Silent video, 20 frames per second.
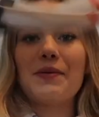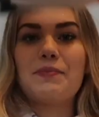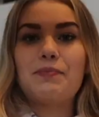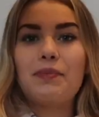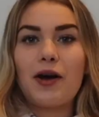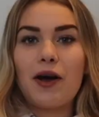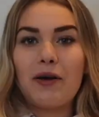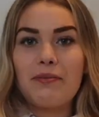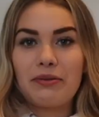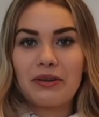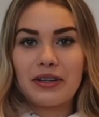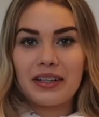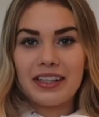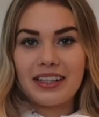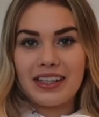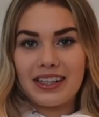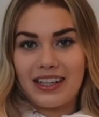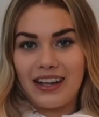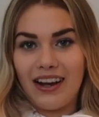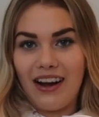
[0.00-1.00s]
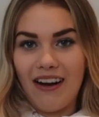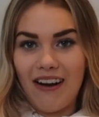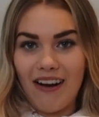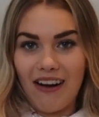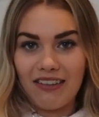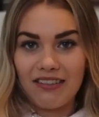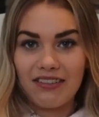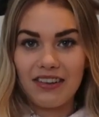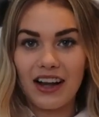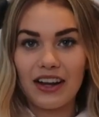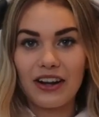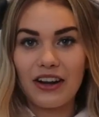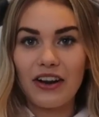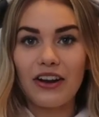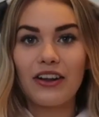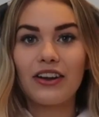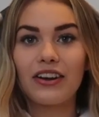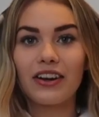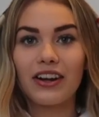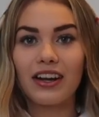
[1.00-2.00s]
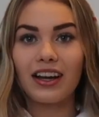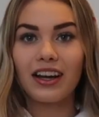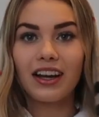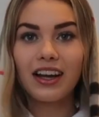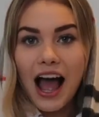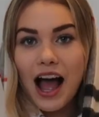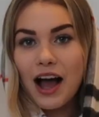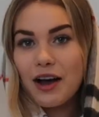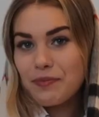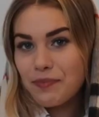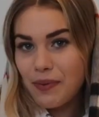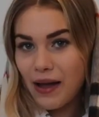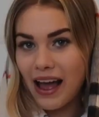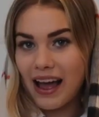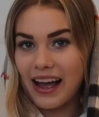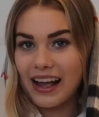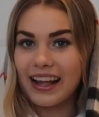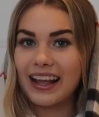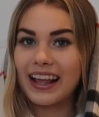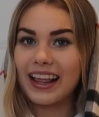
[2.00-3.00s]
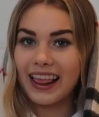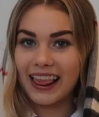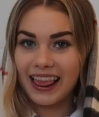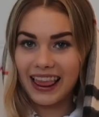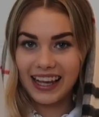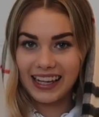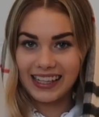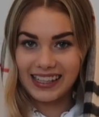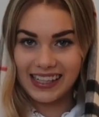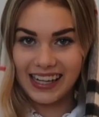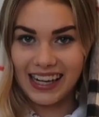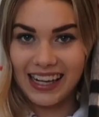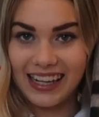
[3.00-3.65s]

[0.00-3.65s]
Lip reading: a Burberry scarf and look how peng this